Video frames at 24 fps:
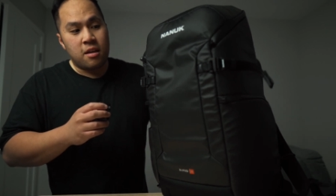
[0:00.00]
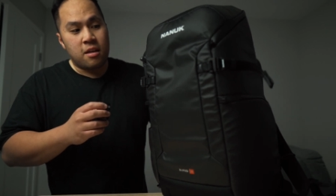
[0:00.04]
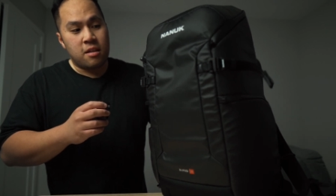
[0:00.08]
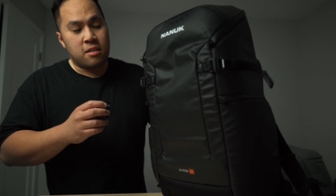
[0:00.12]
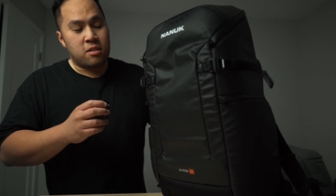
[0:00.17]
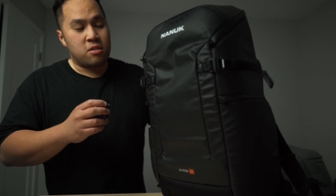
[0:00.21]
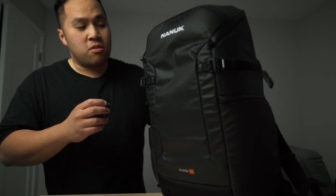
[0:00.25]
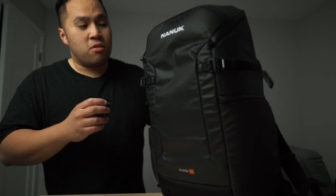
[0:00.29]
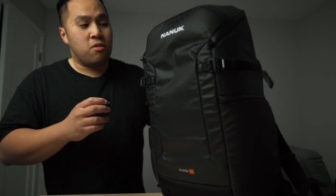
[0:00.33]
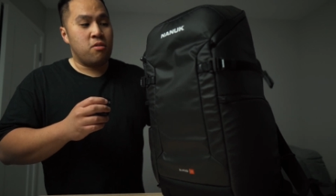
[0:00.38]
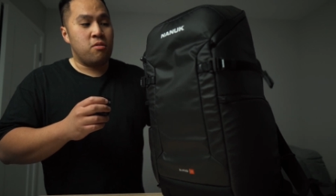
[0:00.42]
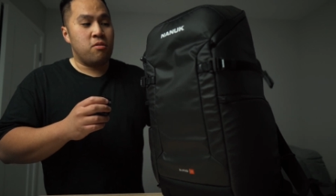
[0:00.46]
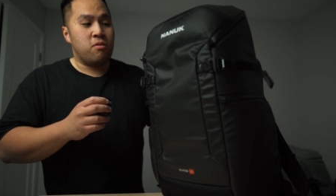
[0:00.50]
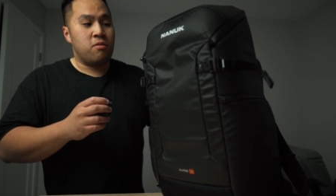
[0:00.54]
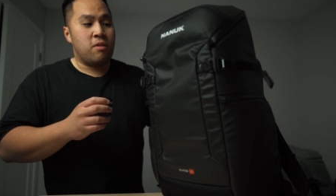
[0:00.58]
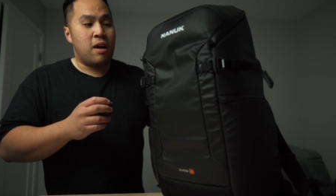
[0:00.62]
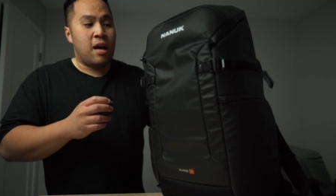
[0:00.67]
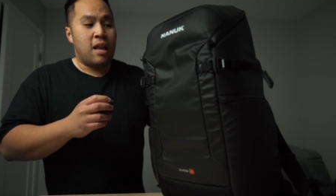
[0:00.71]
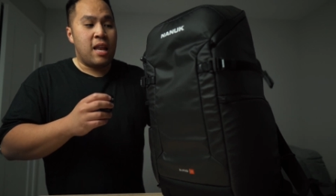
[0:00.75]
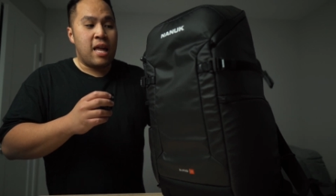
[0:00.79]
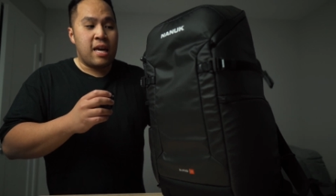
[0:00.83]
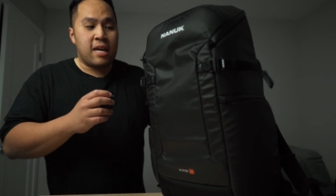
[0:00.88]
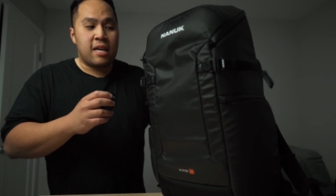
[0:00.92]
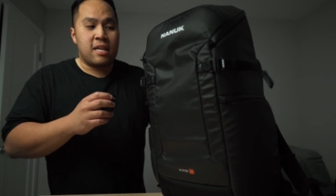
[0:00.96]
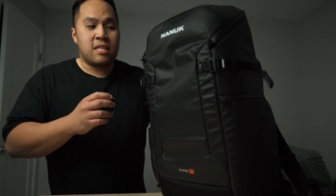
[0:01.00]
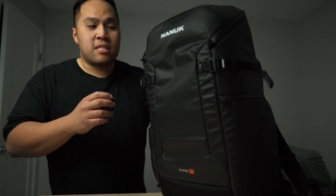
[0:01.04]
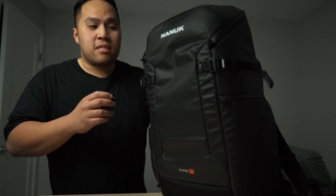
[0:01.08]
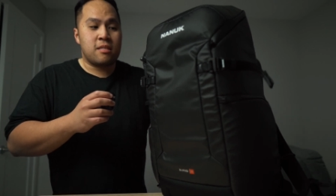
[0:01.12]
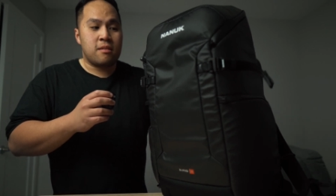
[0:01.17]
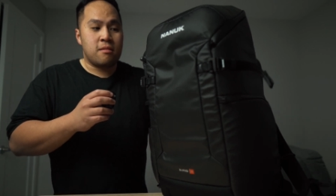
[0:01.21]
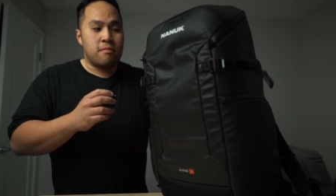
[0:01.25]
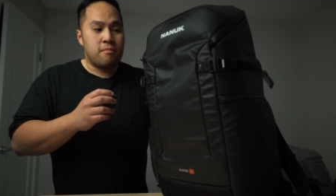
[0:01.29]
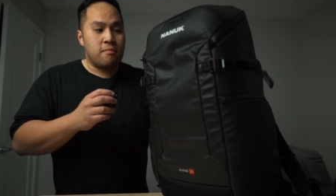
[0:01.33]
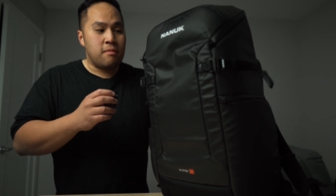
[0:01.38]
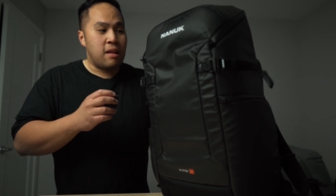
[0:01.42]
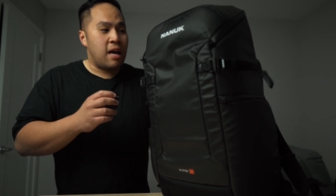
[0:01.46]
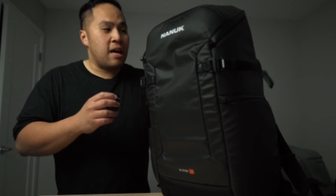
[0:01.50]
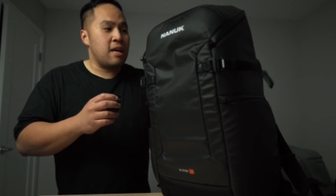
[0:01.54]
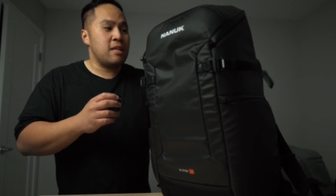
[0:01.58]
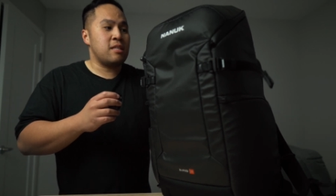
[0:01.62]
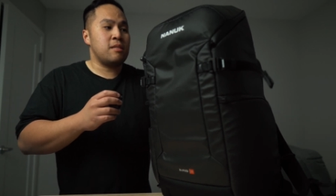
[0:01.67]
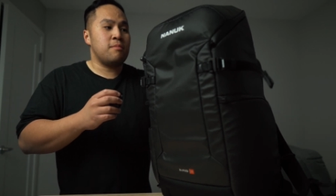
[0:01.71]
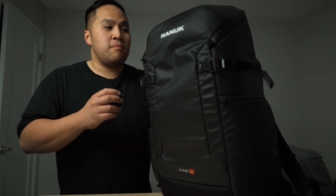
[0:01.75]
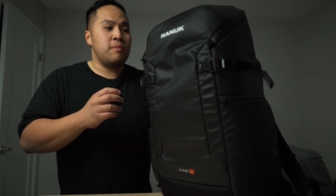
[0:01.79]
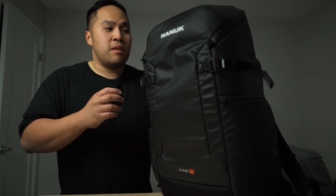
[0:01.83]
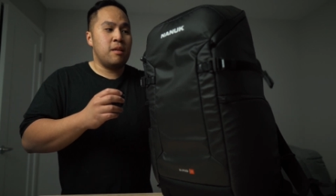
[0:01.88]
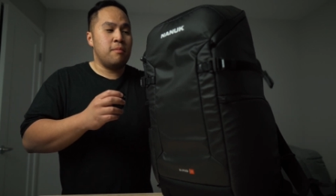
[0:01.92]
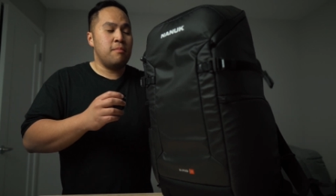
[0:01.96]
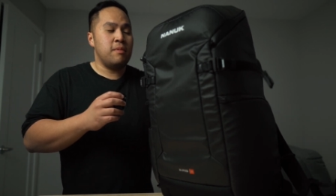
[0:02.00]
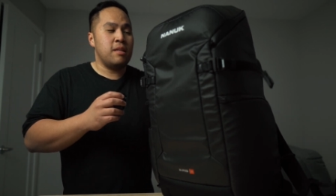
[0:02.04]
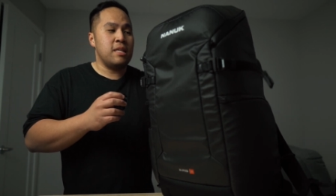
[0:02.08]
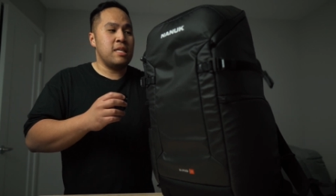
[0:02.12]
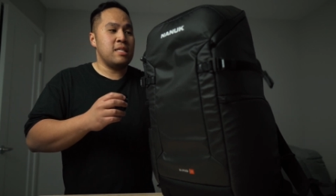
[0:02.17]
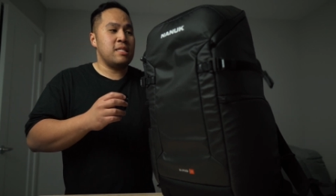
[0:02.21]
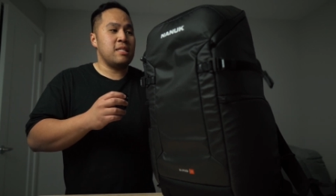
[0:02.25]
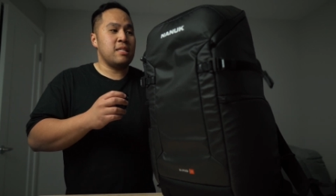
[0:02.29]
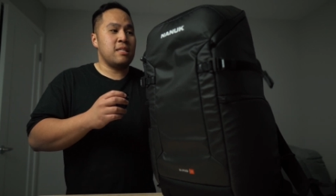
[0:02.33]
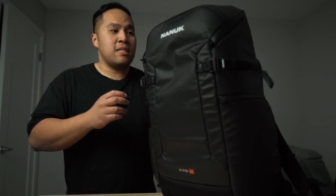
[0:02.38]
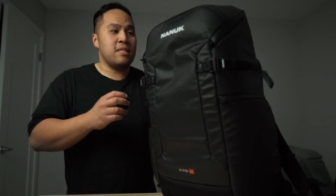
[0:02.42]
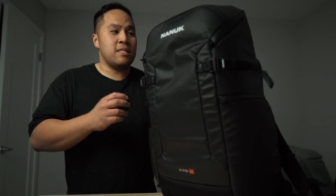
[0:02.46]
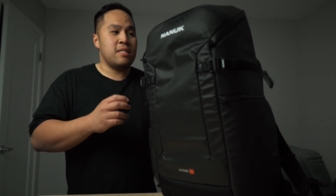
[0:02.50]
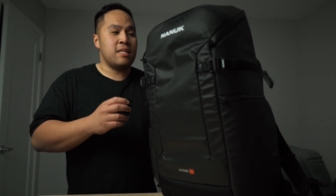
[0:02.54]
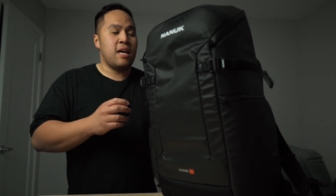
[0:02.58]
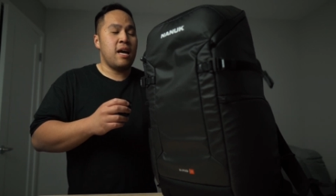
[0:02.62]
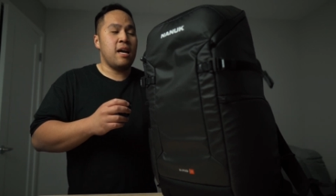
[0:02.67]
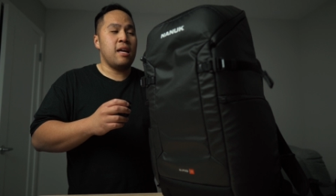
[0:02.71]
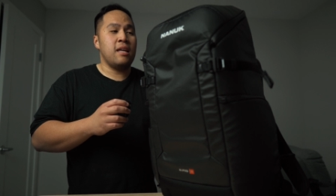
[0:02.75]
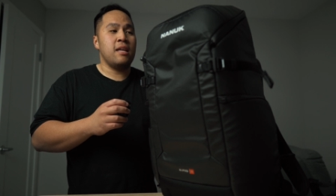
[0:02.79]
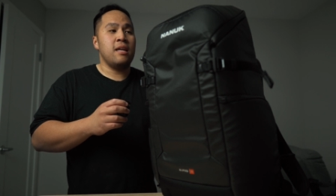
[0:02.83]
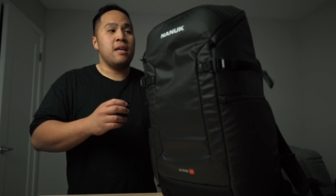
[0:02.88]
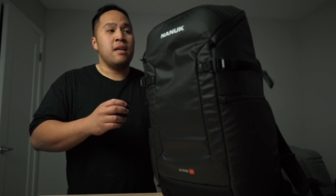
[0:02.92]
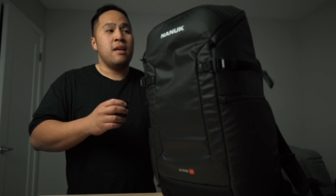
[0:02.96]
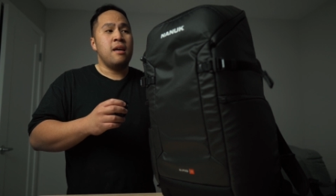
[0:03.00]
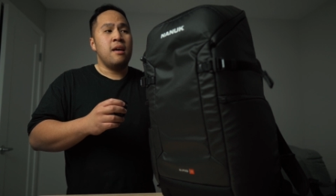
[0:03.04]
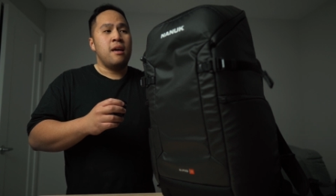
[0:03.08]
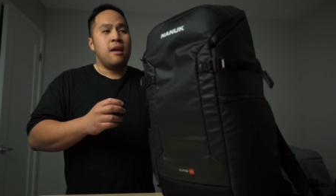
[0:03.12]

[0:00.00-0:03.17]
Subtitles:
so I like its nice minimalistic design.